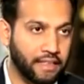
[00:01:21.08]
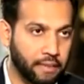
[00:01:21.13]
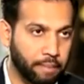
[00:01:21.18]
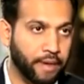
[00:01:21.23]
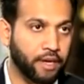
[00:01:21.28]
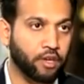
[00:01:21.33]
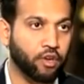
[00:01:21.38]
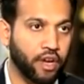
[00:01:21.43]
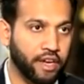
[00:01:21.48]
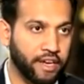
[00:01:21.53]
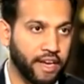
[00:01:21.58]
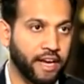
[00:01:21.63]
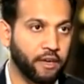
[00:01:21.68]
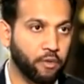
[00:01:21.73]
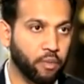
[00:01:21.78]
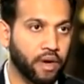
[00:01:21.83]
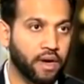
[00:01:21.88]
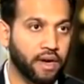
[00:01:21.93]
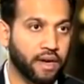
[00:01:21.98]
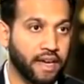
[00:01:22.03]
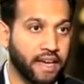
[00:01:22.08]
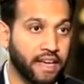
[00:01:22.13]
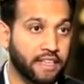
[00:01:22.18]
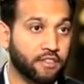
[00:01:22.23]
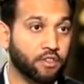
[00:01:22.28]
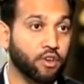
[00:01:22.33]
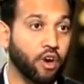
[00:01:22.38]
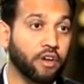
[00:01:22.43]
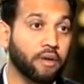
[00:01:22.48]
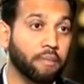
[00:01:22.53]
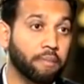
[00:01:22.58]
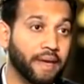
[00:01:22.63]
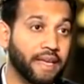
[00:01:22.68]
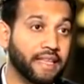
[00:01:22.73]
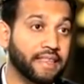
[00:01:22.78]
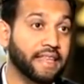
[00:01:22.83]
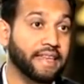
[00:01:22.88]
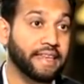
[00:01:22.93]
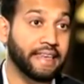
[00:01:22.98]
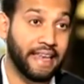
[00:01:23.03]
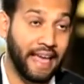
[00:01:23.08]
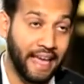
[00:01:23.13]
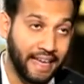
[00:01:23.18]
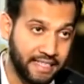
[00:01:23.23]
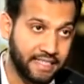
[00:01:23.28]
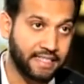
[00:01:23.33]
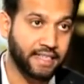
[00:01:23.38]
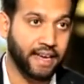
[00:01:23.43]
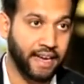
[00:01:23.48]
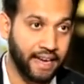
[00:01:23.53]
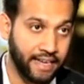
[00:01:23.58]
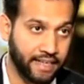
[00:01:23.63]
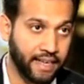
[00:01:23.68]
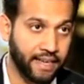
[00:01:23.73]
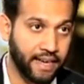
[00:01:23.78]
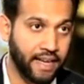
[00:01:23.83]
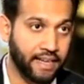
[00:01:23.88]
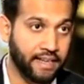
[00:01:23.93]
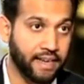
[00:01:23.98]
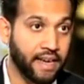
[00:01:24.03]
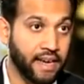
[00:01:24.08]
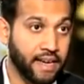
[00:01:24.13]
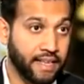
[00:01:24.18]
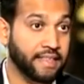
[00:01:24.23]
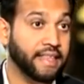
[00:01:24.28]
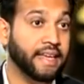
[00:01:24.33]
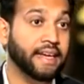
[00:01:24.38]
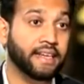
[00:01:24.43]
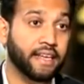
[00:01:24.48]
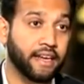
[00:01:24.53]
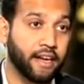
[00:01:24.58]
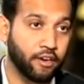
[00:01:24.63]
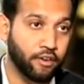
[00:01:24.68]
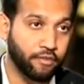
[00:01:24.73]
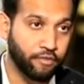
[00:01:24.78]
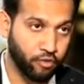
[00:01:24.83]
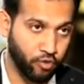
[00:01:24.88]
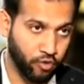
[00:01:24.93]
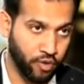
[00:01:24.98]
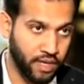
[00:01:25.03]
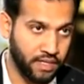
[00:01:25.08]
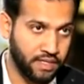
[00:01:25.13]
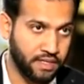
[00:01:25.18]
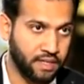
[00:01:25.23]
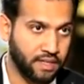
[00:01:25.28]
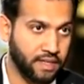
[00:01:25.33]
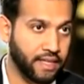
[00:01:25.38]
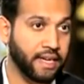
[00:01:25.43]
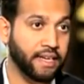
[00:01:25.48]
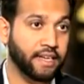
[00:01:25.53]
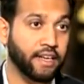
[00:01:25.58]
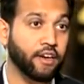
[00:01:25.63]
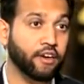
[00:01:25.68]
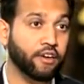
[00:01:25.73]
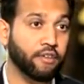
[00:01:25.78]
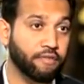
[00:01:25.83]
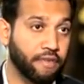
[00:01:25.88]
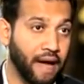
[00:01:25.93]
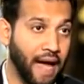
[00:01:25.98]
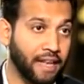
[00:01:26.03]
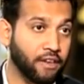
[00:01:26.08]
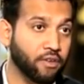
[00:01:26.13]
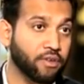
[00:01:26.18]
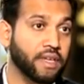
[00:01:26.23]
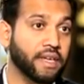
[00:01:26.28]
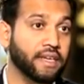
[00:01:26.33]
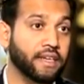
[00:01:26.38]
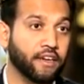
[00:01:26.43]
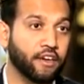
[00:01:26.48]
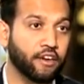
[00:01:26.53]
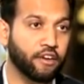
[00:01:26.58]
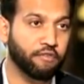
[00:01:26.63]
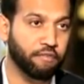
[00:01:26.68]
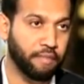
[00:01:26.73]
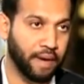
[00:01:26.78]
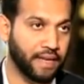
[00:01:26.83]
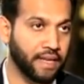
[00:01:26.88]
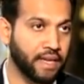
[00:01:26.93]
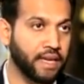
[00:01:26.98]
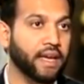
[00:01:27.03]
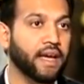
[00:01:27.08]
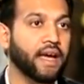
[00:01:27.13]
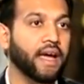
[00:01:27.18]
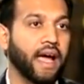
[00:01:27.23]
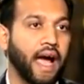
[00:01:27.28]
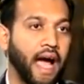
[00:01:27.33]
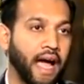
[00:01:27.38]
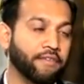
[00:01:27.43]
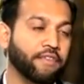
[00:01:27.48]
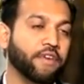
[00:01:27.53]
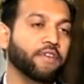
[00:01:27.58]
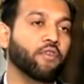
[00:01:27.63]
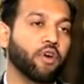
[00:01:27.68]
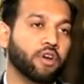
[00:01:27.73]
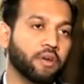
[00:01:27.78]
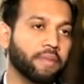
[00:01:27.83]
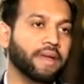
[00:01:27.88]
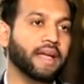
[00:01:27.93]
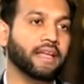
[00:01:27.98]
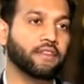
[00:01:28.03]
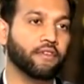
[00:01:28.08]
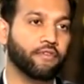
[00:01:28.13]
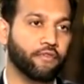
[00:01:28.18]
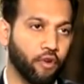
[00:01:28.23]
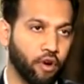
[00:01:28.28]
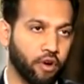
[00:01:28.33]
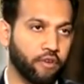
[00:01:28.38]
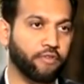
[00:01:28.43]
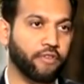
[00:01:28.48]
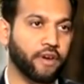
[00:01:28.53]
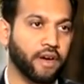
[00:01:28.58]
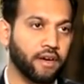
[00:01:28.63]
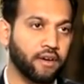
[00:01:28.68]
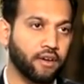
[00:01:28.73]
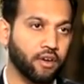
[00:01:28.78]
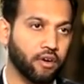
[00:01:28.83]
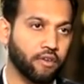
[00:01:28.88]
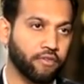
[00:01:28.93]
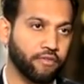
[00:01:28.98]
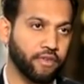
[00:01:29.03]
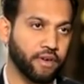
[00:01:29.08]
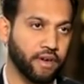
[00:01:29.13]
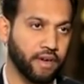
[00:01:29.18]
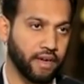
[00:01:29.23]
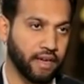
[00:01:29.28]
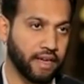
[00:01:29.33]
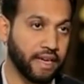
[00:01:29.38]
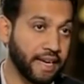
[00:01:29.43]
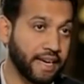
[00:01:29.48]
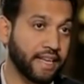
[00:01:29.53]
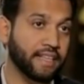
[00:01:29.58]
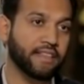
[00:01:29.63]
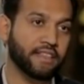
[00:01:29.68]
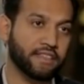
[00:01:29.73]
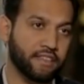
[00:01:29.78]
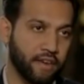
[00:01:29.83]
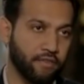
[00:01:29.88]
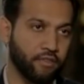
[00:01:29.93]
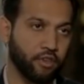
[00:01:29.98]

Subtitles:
and the Bitcoin network is going to be the next internet, the internet of trust, the internet of value, the internet of money. And we want to be at the forefront of leading this